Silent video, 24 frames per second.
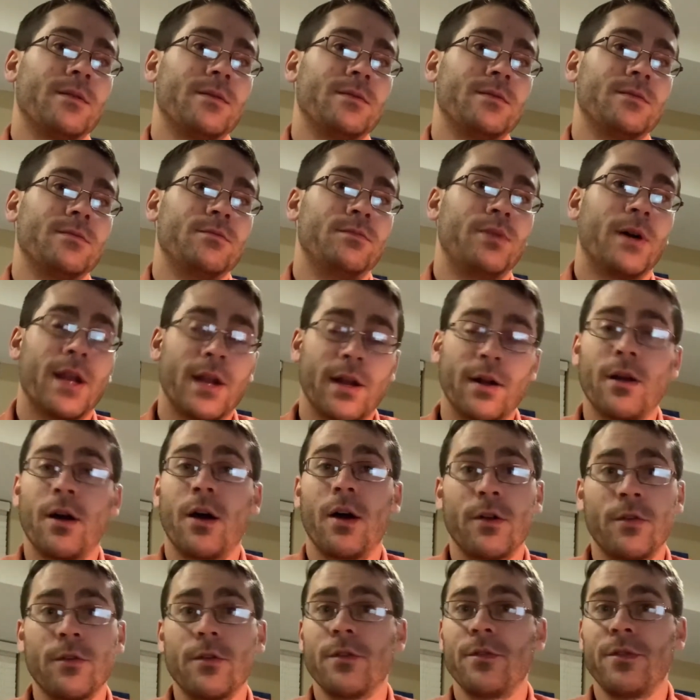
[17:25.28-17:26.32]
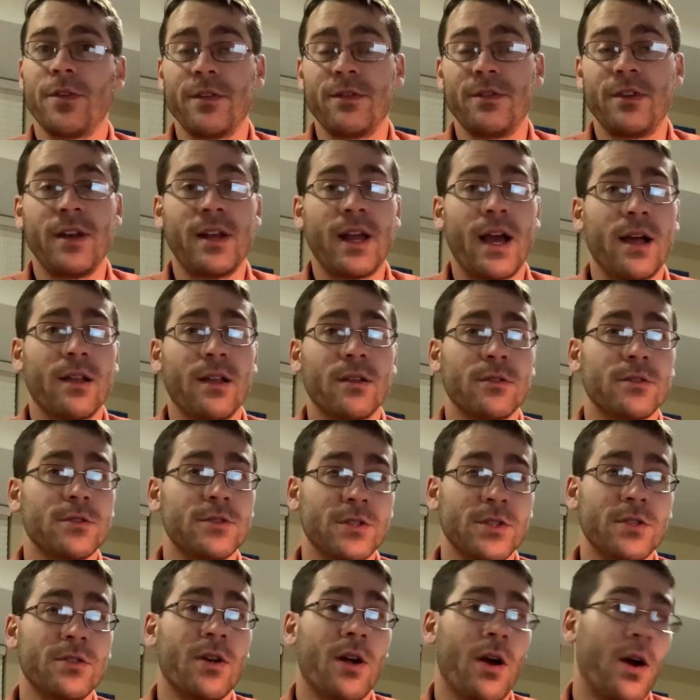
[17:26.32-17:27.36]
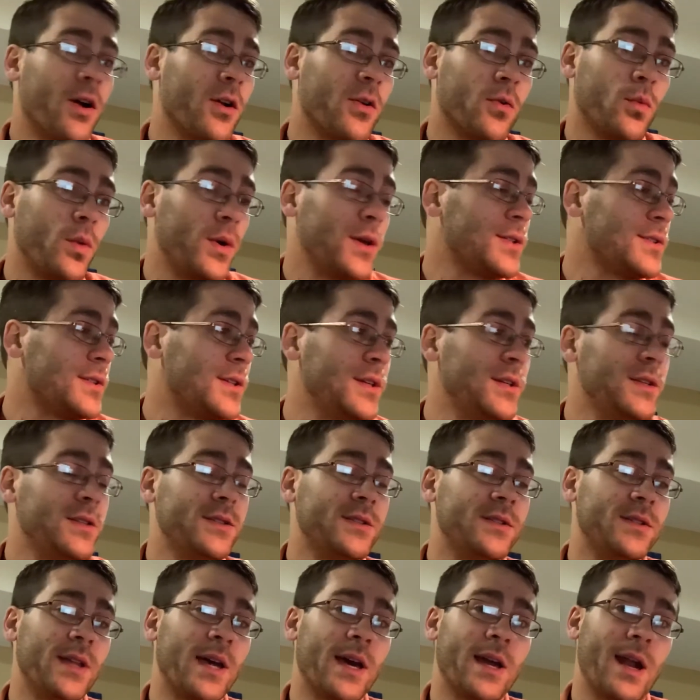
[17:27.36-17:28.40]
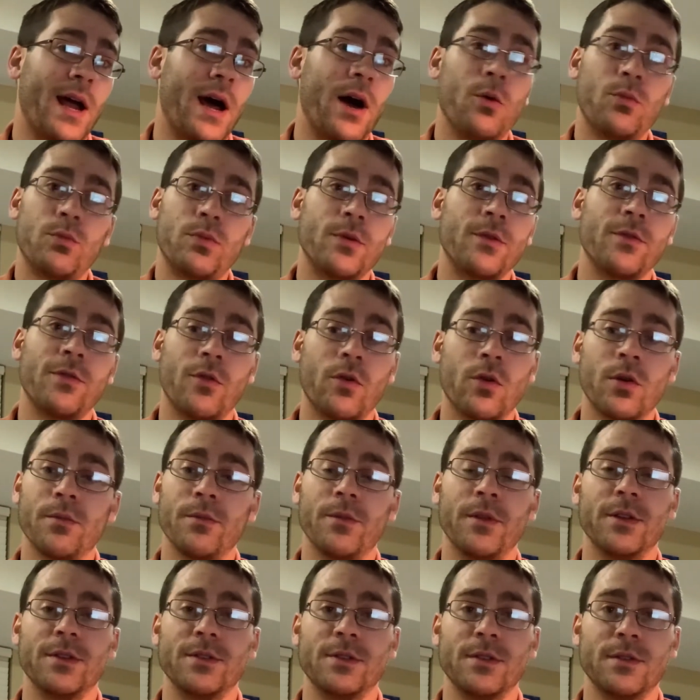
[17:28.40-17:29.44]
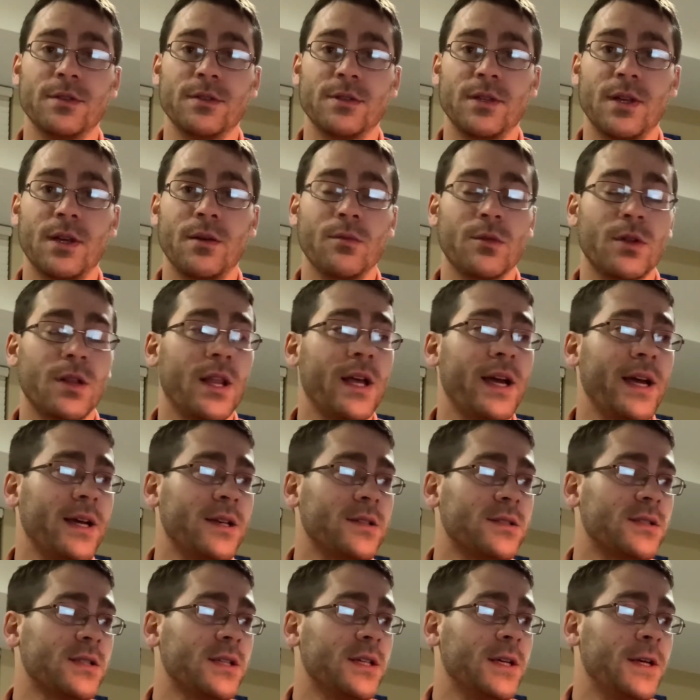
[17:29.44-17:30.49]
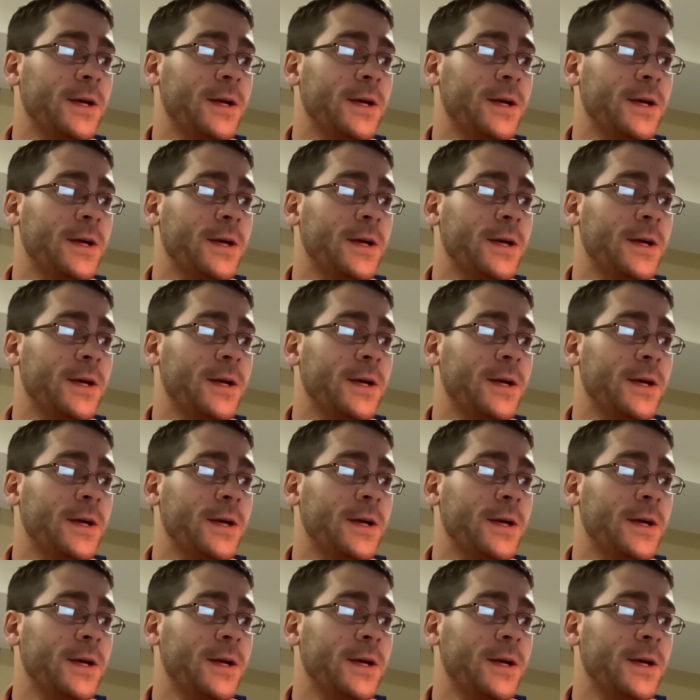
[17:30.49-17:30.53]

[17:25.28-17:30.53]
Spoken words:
But at $150, there are whiskeys that outperform this in the same class.